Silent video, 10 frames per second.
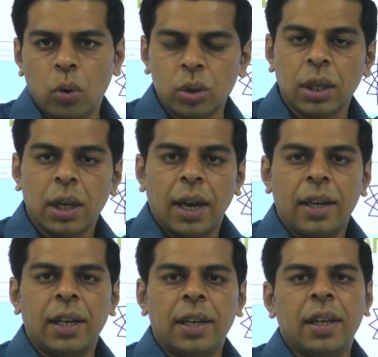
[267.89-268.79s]
and
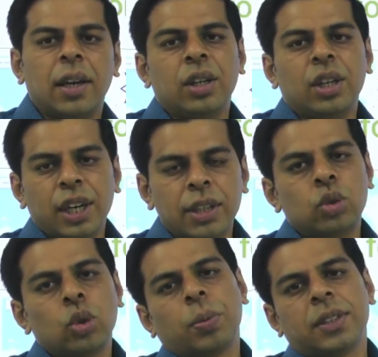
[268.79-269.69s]
India needs to
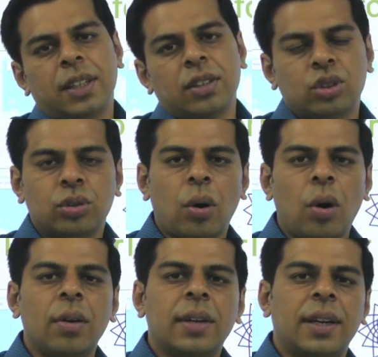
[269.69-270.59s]
present a strong
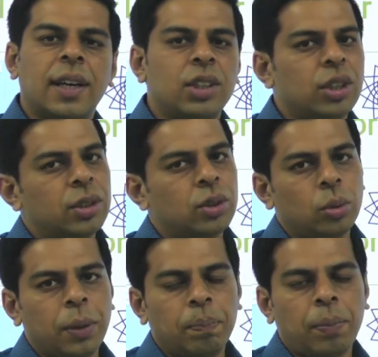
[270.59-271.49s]
credentials to be
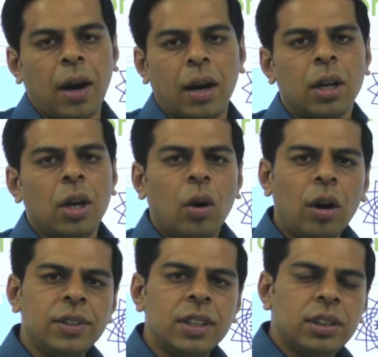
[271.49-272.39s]
part of this
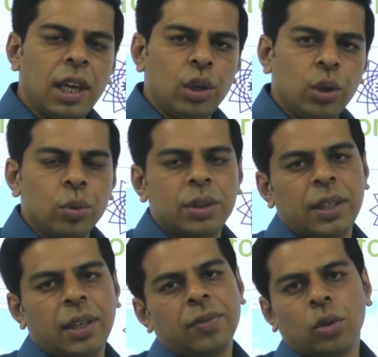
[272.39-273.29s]
elusive
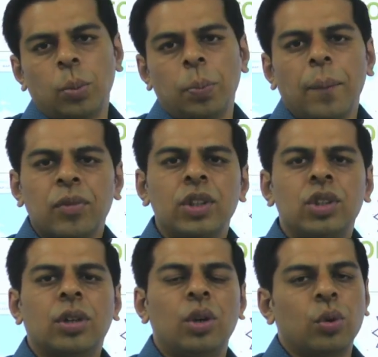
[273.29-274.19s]
group which
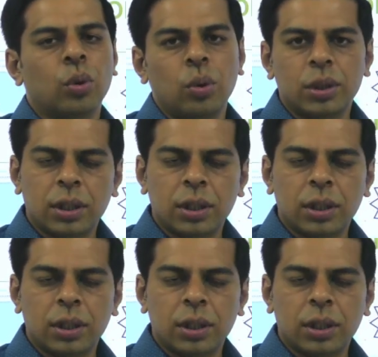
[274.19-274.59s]
controls